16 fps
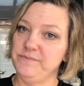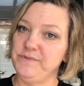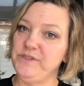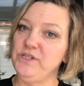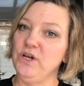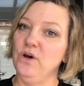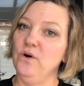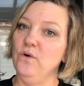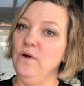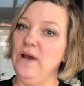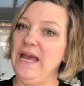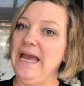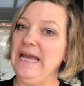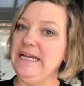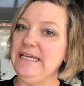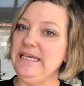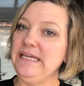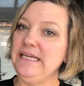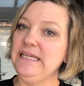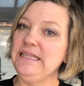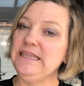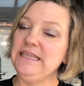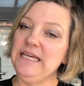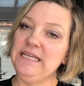So
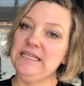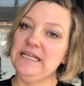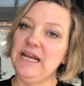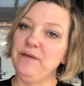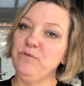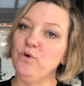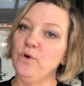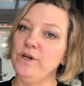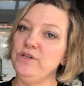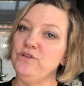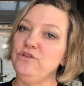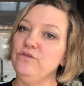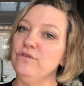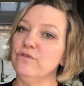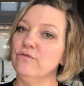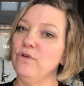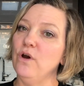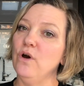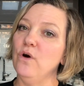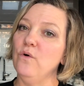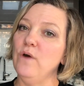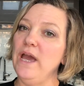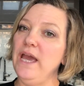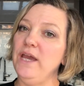anything that I'm going to
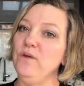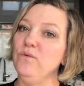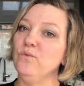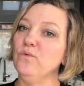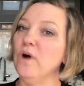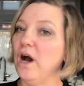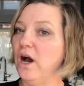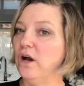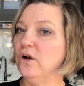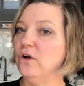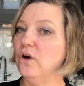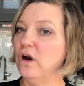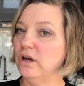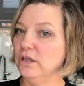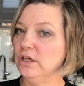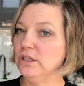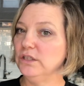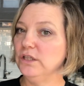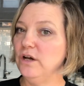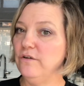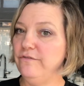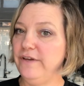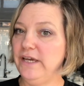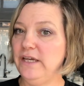throw a raw garlic
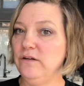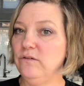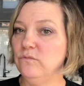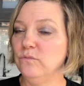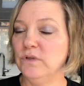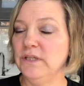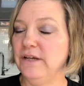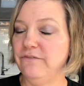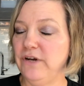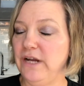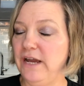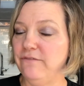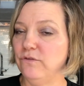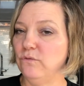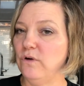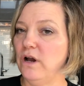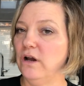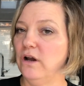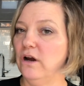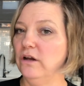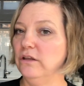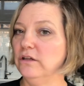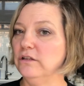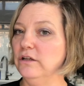clove in will never have a raw
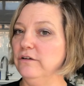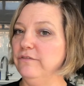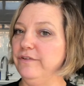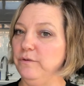garlic clove.